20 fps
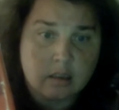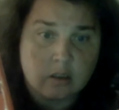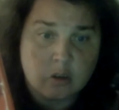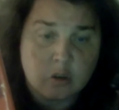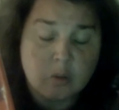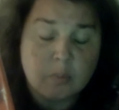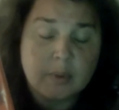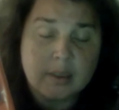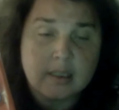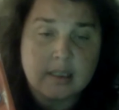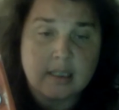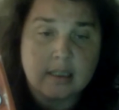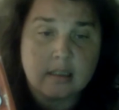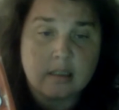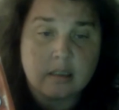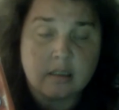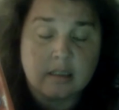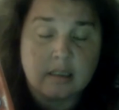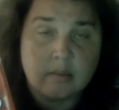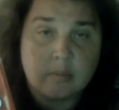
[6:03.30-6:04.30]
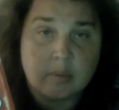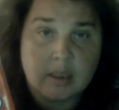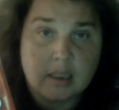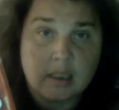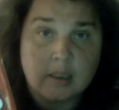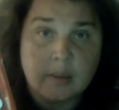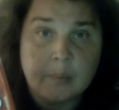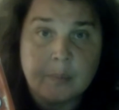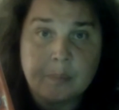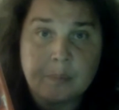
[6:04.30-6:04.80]
the shopping centre near
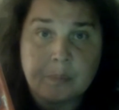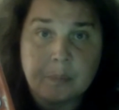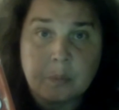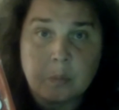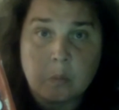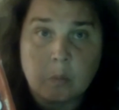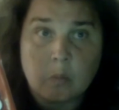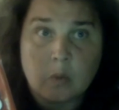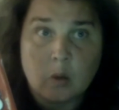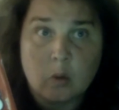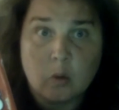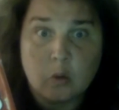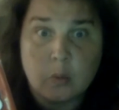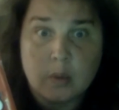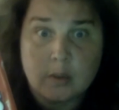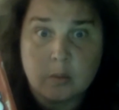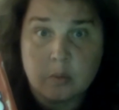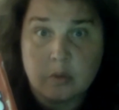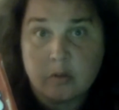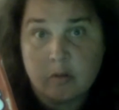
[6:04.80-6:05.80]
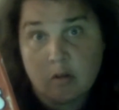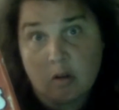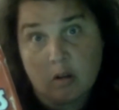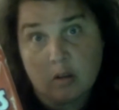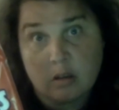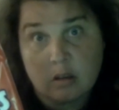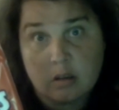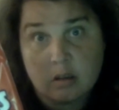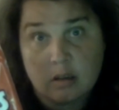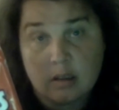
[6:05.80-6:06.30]
me called Westwood
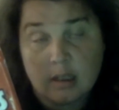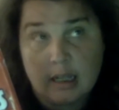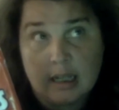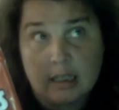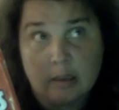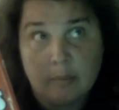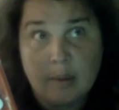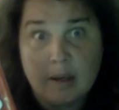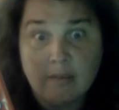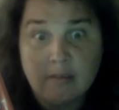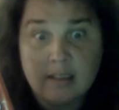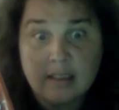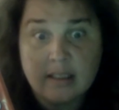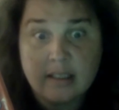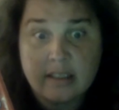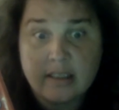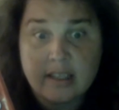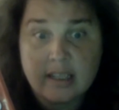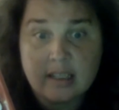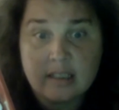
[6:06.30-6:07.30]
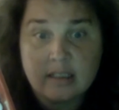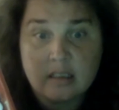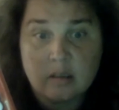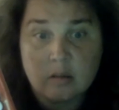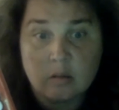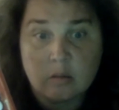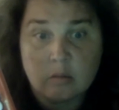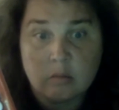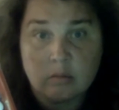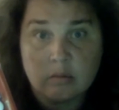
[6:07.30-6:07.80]
Cross, and apparently they're there
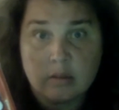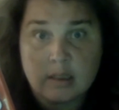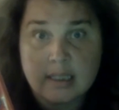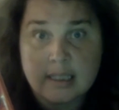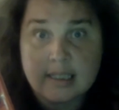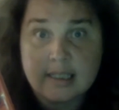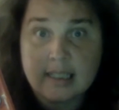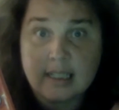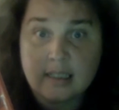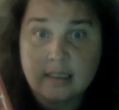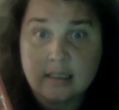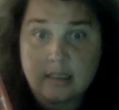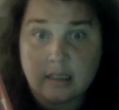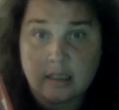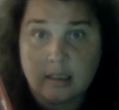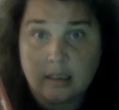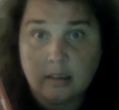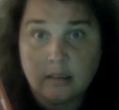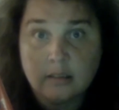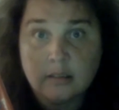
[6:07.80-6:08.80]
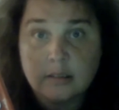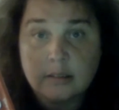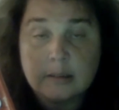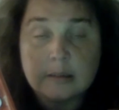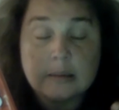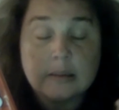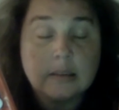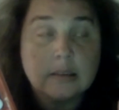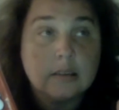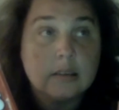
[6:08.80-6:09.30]
till this Saturday.
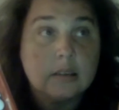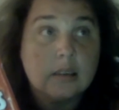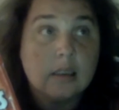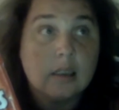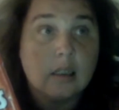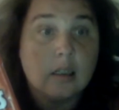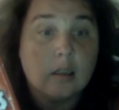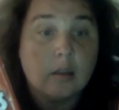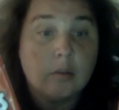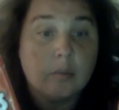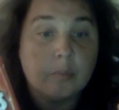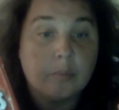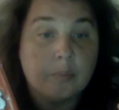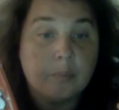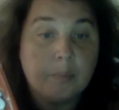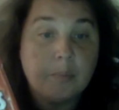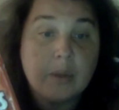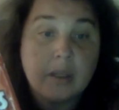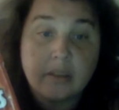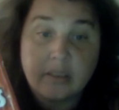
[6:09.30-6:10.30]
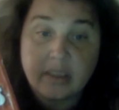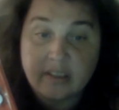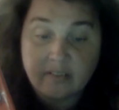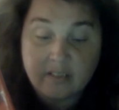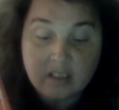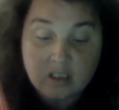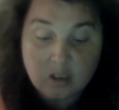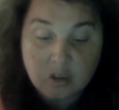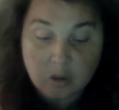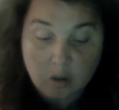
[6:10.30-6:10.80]
Um, but there
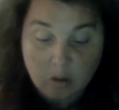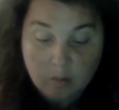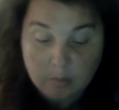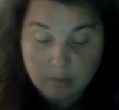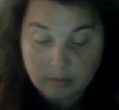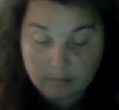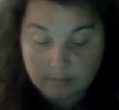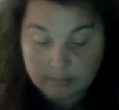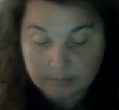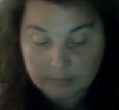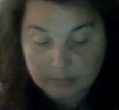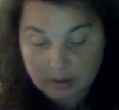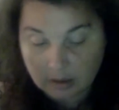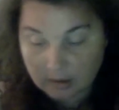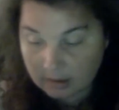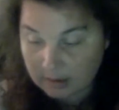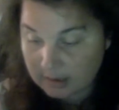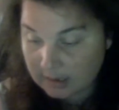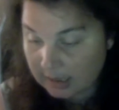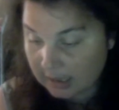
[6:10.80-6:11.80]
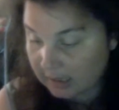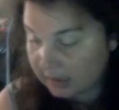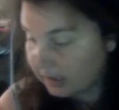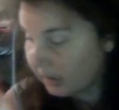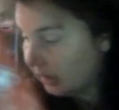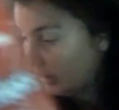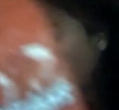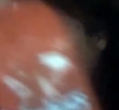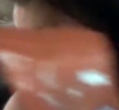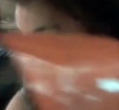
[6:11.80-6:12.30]
is a shop, like I said,
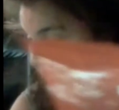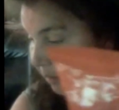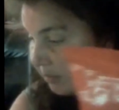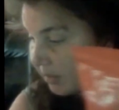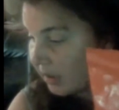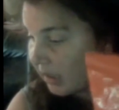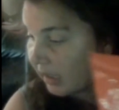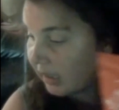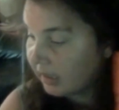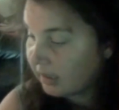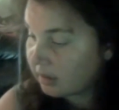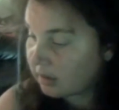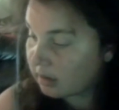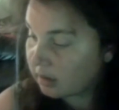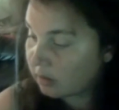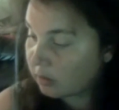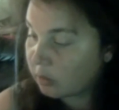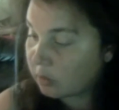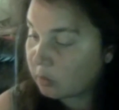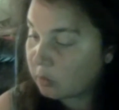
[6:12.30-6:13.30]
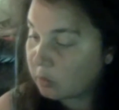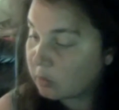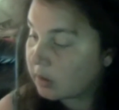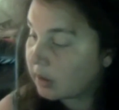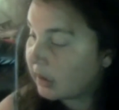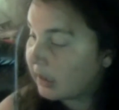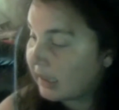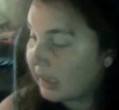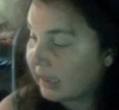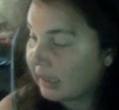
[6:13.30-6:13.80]
in Ramsgate called
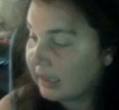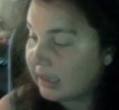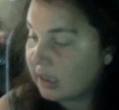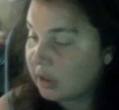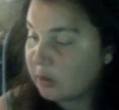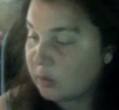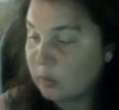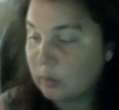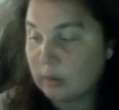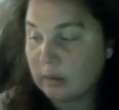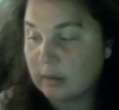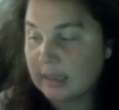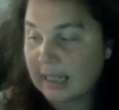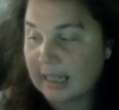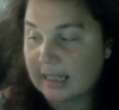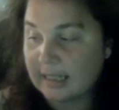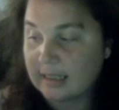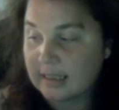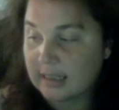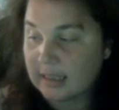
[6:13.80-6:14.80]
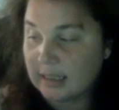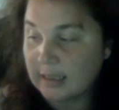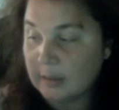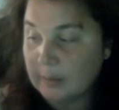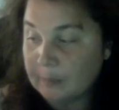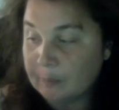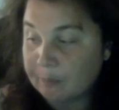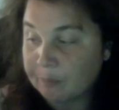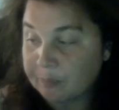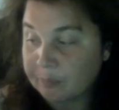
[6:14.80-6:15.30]
Yankee Doodle Candy
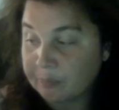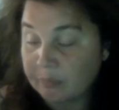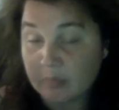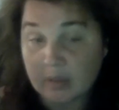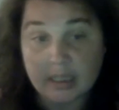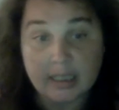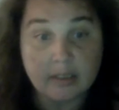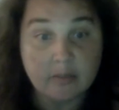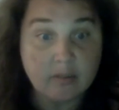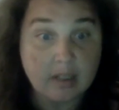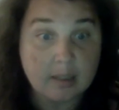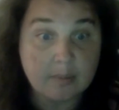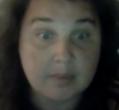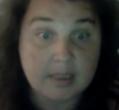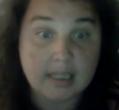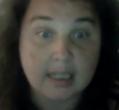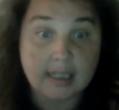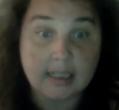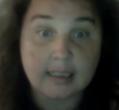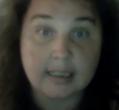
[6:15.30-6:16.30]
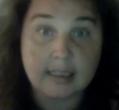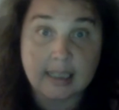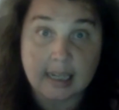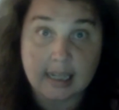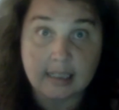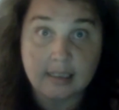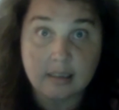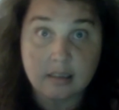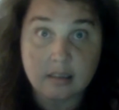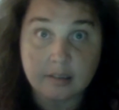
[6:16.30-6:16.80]
in Ramsgate in
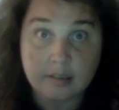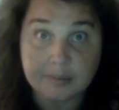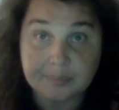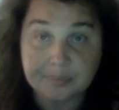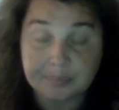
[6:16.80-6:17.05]
Kent.